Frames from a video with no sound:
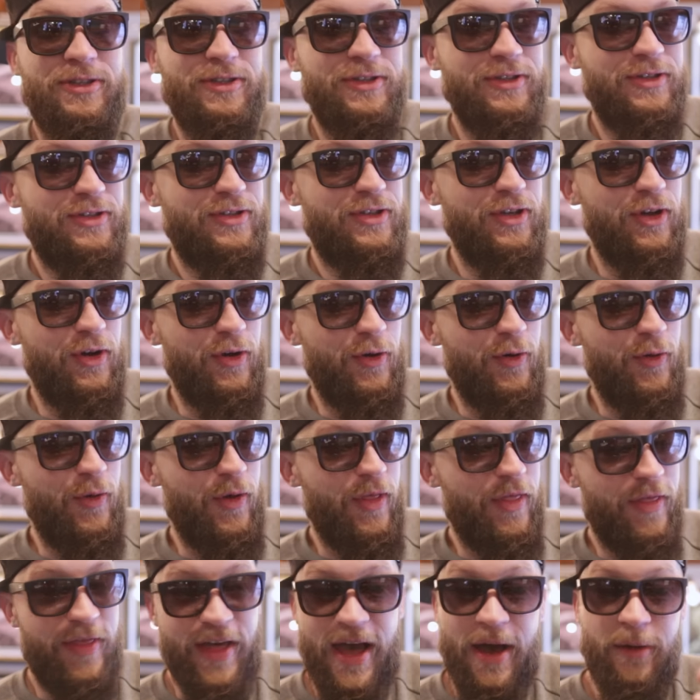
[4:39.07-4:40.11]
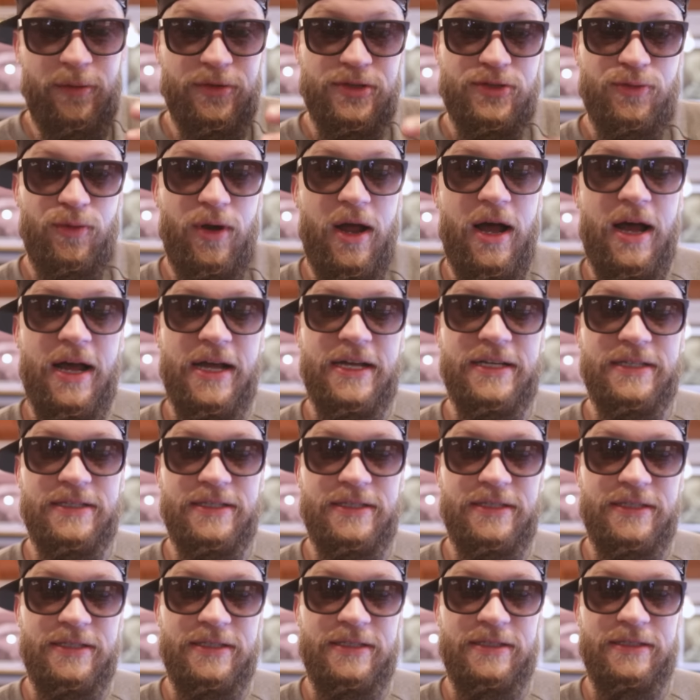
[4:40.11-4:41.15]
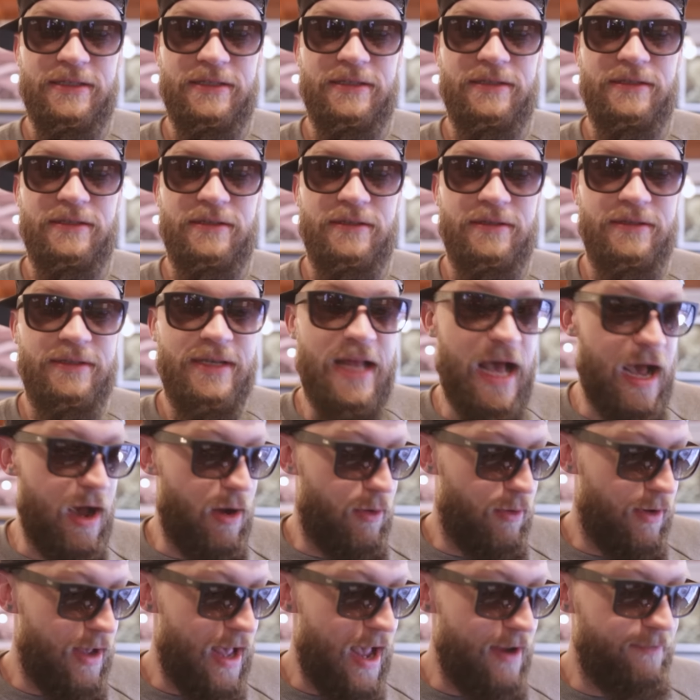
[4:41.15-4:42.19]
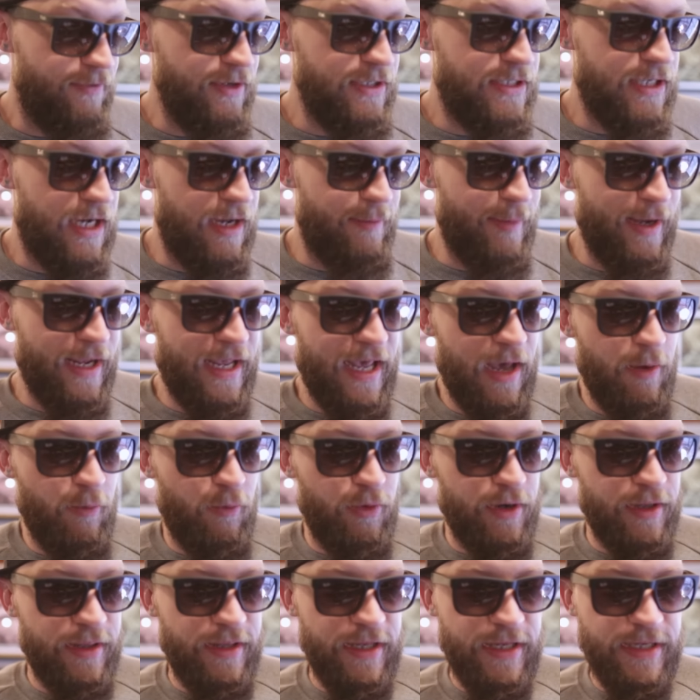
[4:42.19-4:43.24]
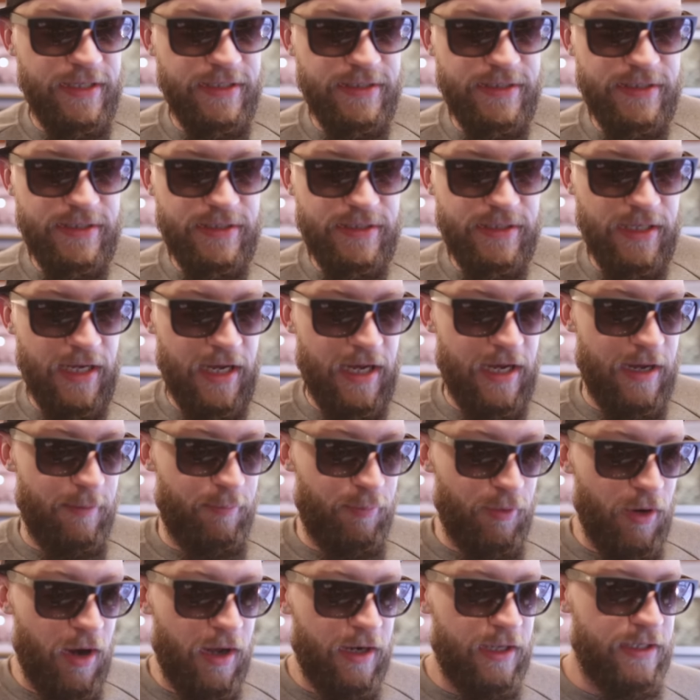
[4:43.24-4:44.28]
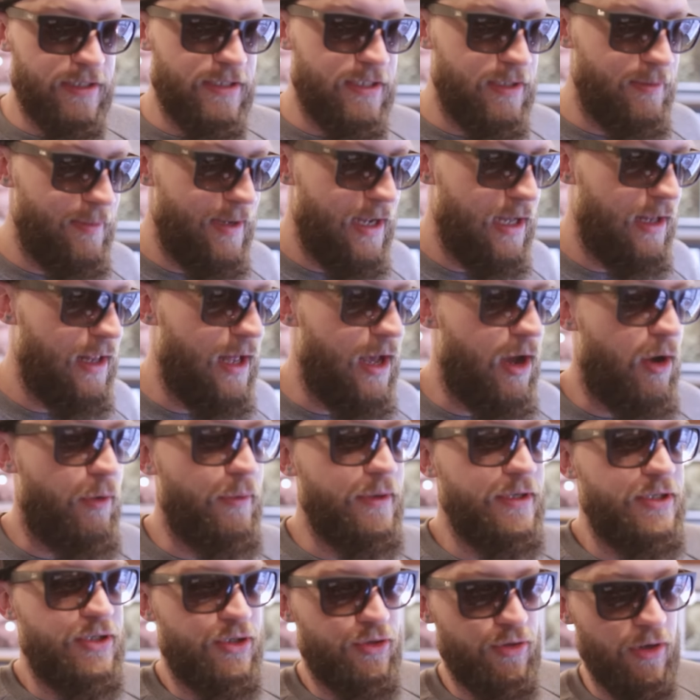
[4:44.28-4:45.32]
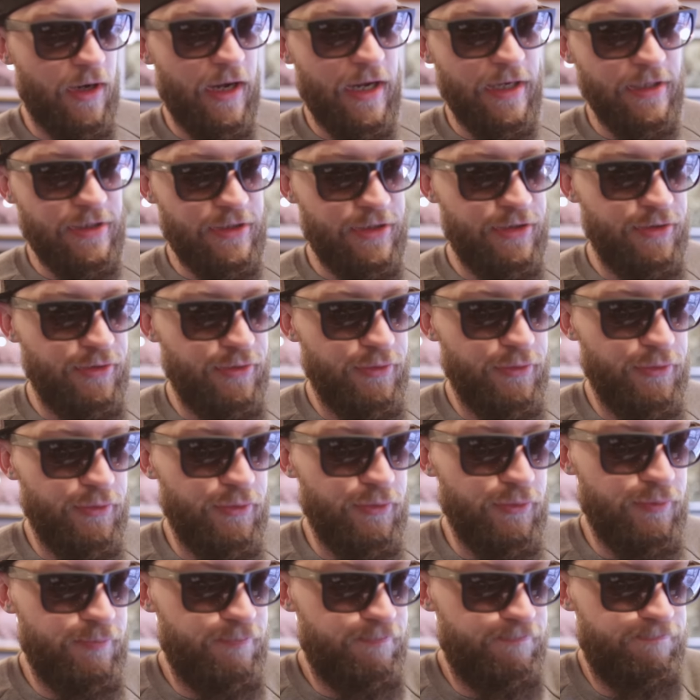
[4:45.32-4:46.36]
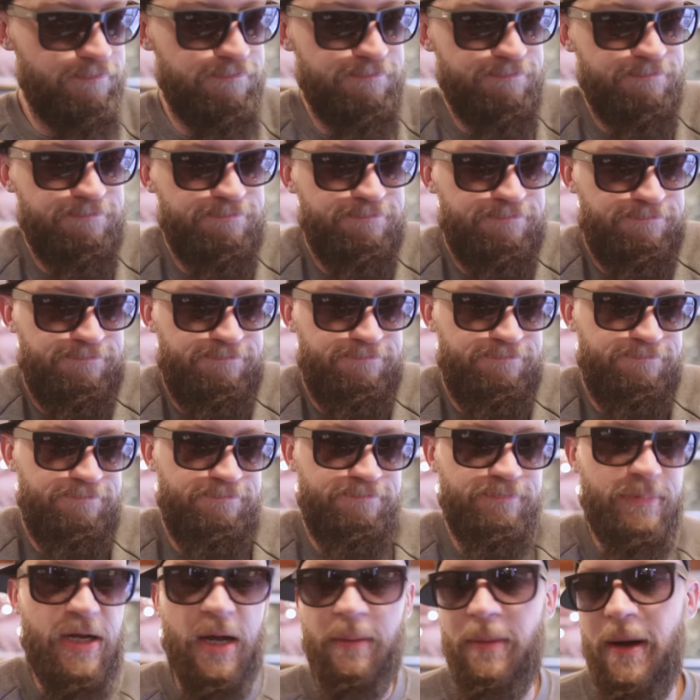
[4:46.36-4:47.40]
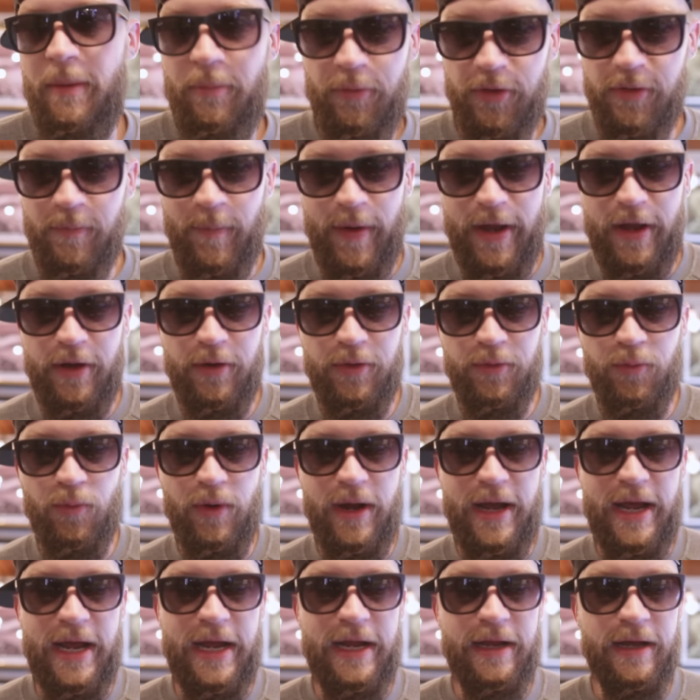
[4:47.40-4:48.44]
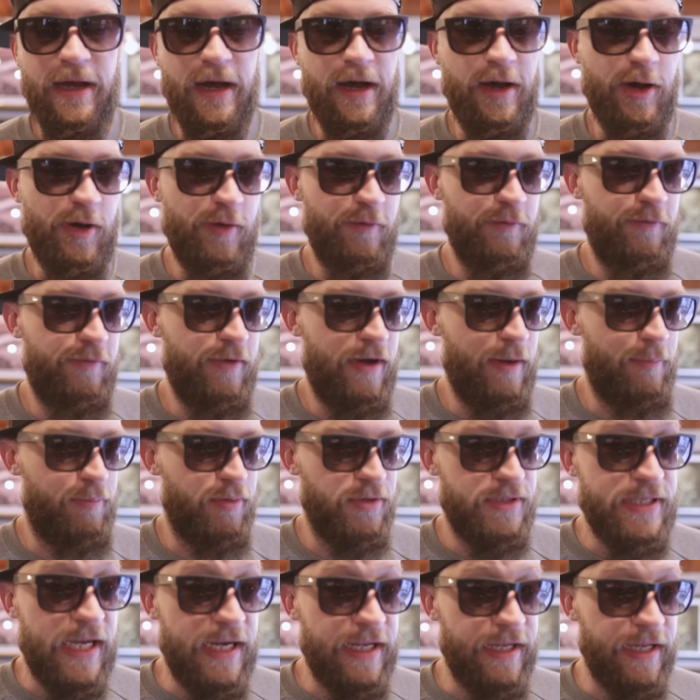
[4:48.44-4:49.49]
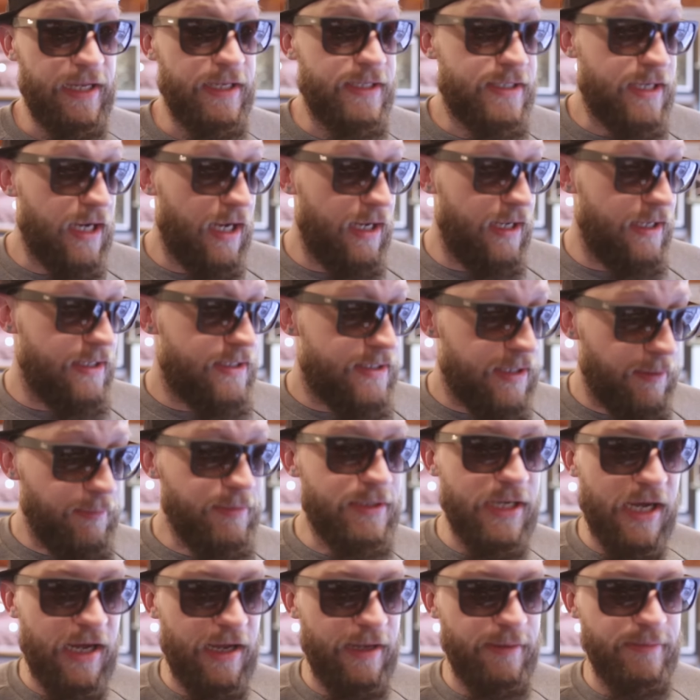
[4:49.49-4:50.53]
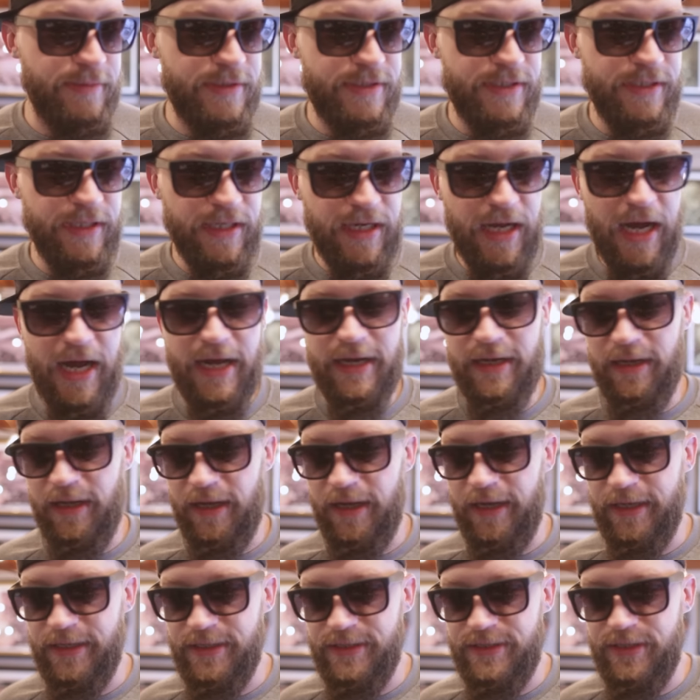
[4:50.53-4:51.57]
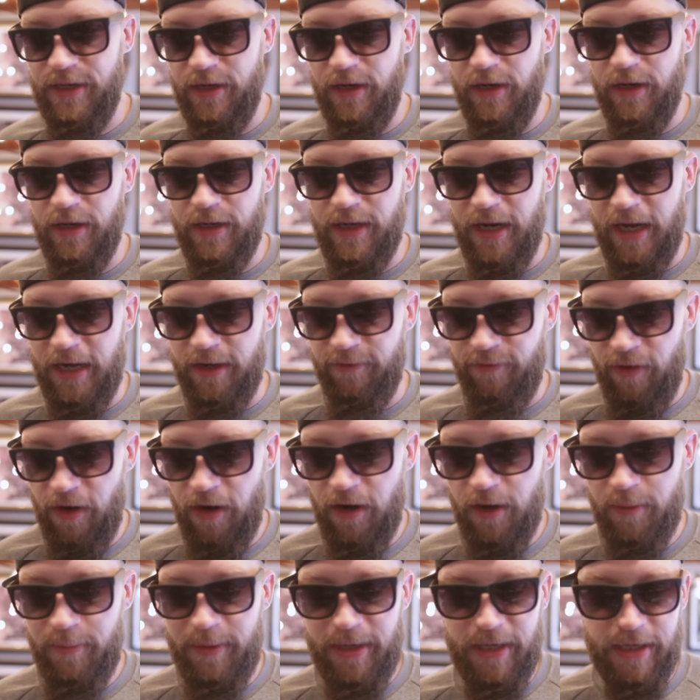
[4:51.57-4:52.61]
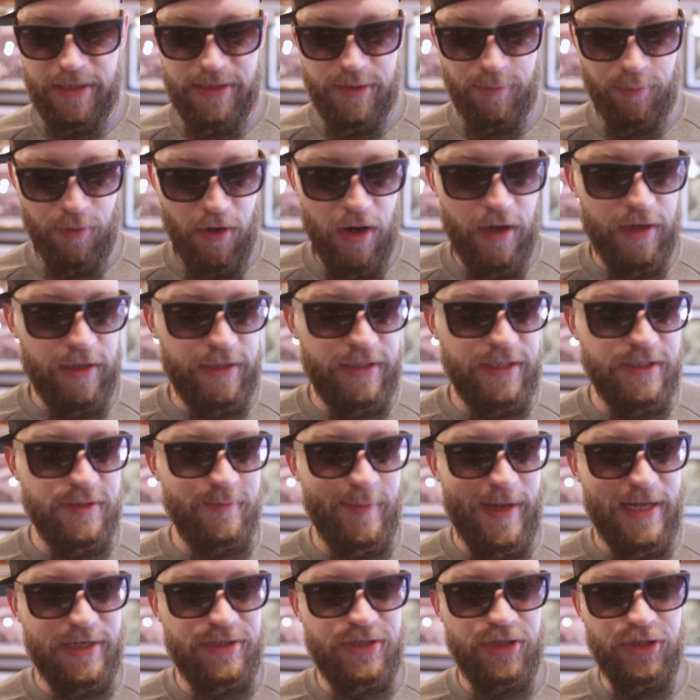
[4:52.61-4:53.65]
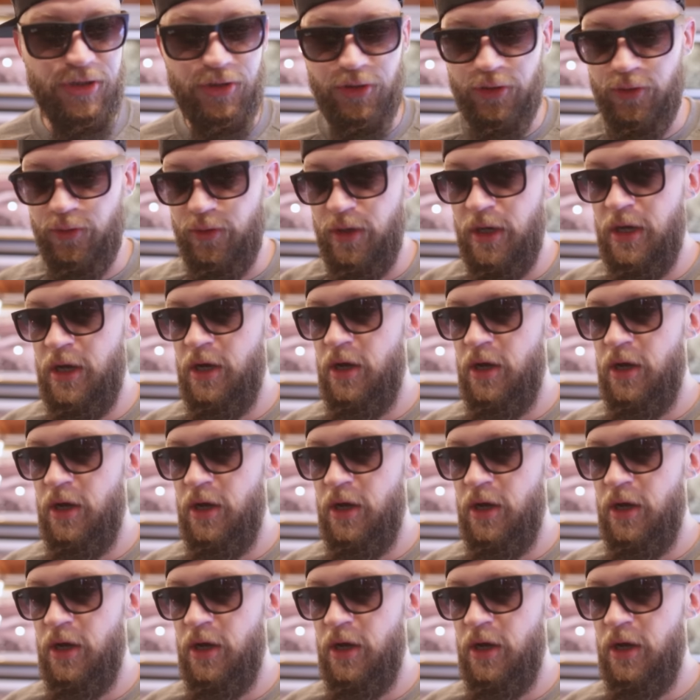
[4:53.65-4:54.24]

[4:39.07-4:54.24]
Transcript: So that was Rise. Now, every time I get one of these products in the mail, I always try to come up with my own way of presenting it. And sometimes the guidelines are kind of hard because a product is meant to do